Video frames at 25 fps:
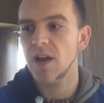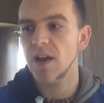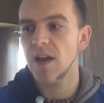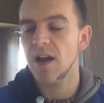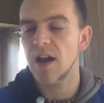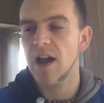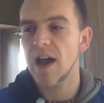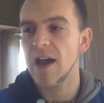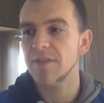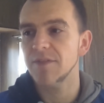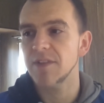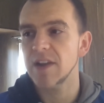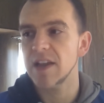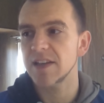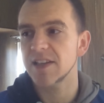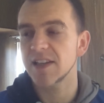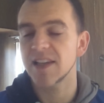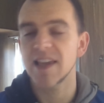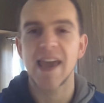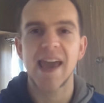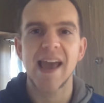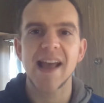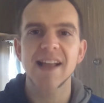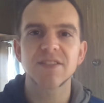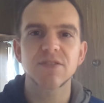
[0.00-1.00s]
I haven't had to
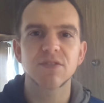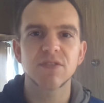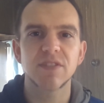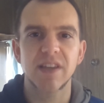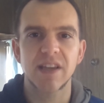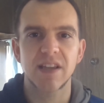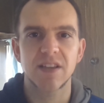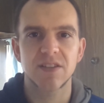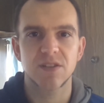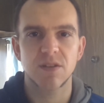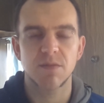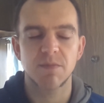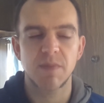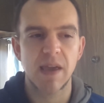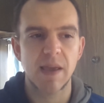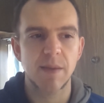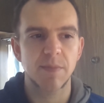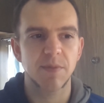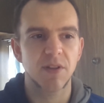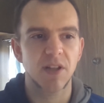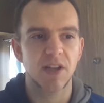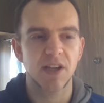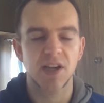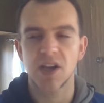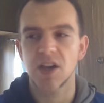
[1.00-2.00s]
cancel things on
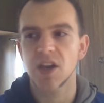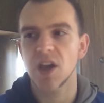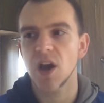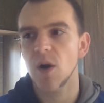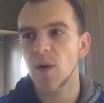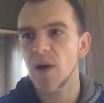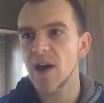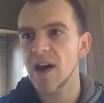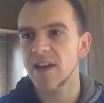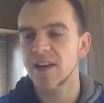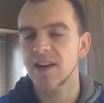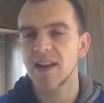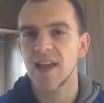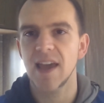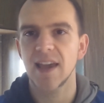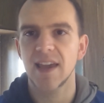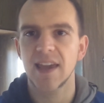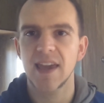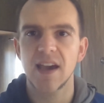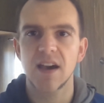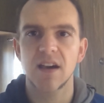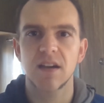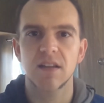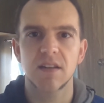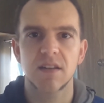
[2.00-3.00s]
people. I could go out and hang
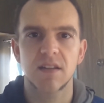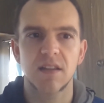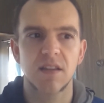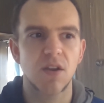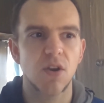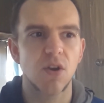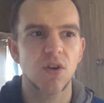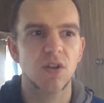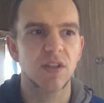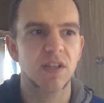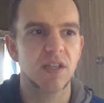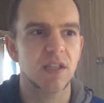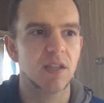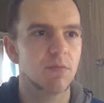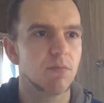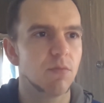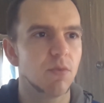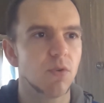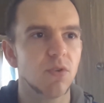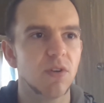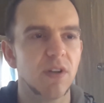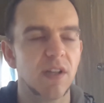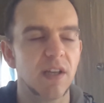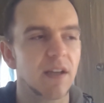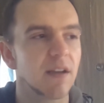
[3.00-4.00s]
out early in the
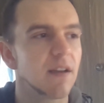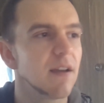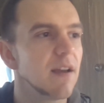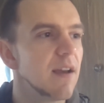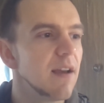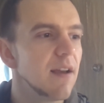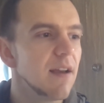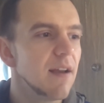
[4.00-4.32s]
morning.